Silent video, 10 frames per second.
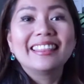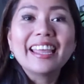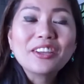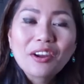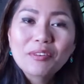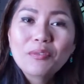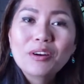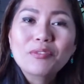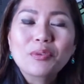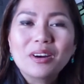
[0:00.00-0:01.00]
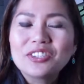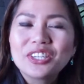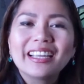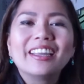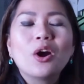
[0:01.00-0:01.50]
Thank you everyone for
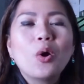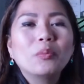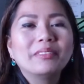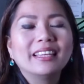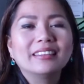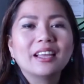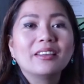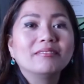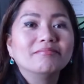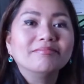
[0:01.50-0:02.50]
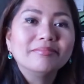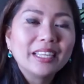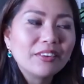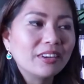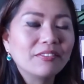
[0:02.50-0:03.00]
watching. I hope that
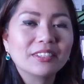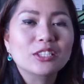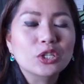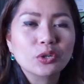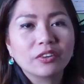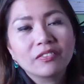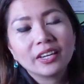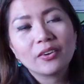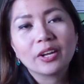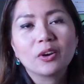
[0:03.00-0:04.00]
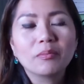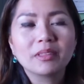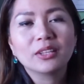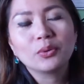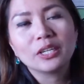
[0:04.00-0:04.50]
even if it's a short video, I hope
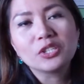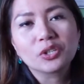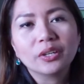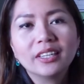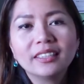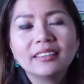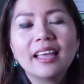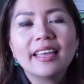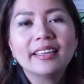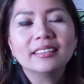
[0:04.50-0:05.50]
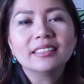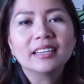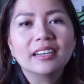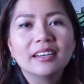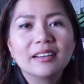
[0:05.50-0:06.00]
that you enjoyed it and
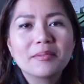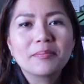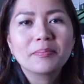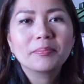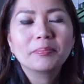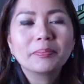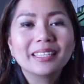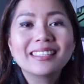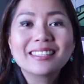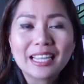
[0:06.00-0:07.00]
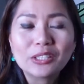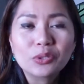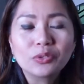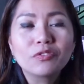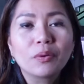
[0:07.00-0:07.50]
uh, please stay
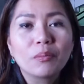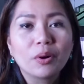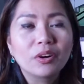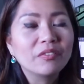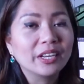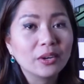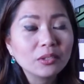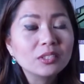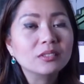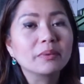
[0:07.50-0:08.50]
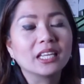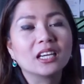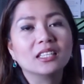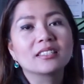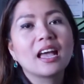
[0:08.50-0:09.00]
tuned for more videos
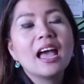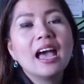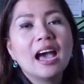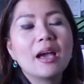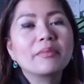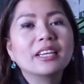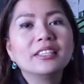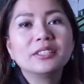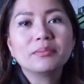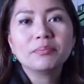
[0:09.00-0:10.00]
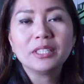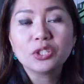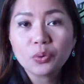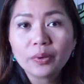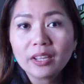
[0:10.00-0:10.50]
because I'm going to be
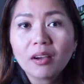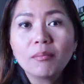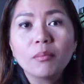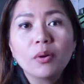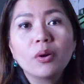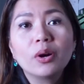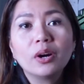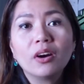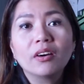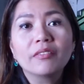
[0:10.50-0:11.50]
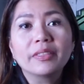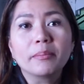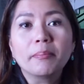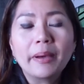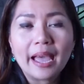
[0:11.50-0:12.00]
doing more of the
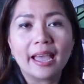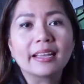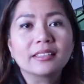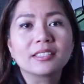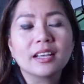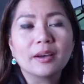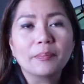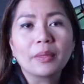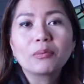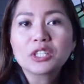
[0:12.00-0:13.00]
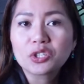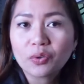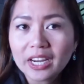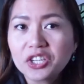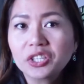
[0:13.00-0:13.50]
bags um,
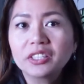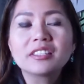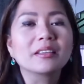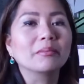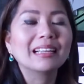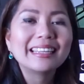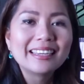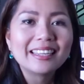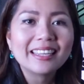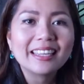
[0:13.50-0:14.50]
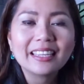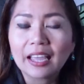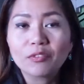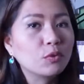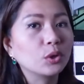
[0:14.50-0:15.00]
restoration, some cleaning,
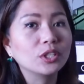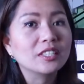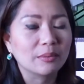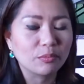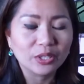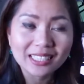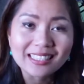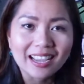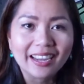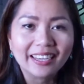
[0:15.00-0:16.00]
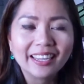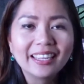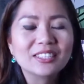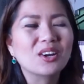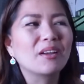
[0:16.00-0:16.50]
and of course some
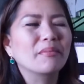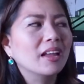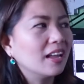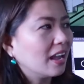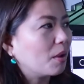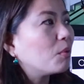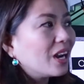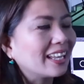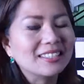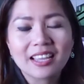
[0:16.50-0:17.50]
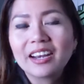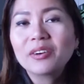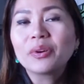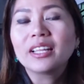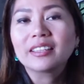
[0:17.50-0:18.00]
redesigning. So I'm, I'm really
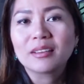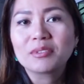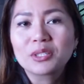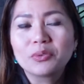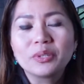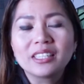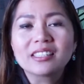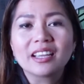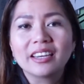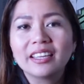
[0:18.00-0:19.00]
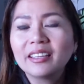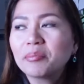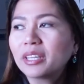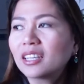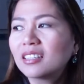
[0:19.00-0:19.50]
excited when it comes to redesigning
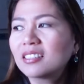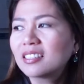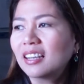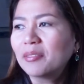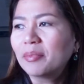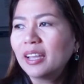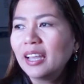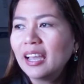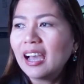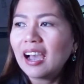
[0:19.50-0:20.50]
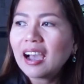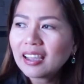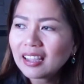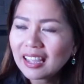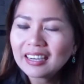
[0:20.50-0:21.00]
because um,
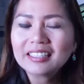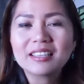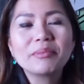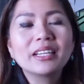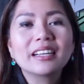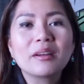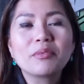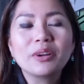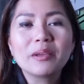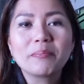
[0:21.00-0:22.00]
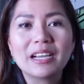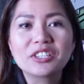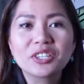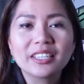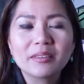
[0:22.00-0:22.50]
it is something that I'm really
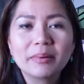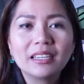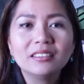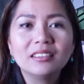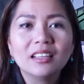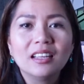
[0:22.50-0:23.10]
passionate about